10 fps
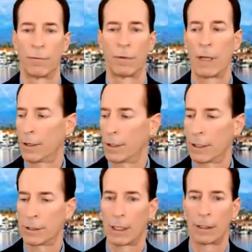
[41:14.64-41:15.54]

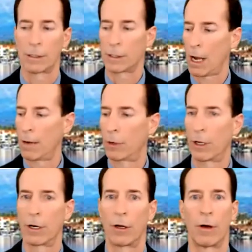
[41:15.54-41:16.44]
Candidates, at this time, we're
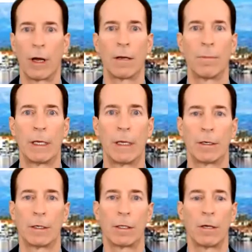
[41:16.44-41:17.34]
going to go ahead and
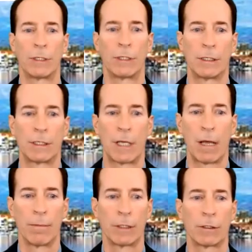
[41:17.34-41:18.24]
begin closing
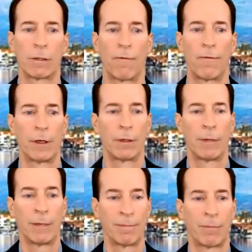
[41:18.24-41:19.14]
statements.
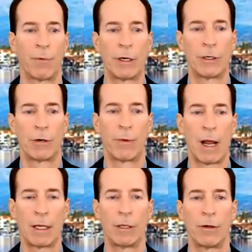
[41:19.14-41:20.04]
Bill, when you're
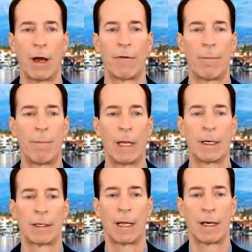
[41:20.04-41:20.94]
ready, you have 1.5 minutes.